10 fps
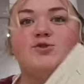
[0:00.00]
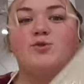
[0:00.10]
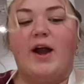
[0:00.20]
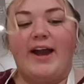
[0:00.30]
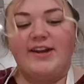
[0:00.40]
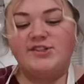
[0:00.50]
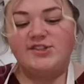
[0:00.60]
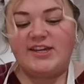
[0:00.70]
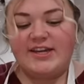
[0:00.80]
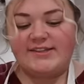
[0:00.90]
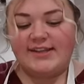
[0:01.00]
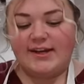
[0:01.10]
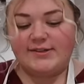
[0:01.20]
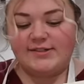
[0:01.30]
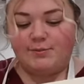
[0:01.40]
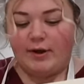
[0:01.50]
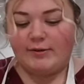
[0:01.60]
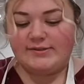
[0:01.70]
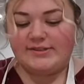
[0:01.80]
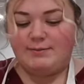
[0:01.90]
dryer sheets that are
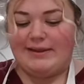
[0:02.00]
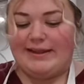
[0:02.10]
supposed to be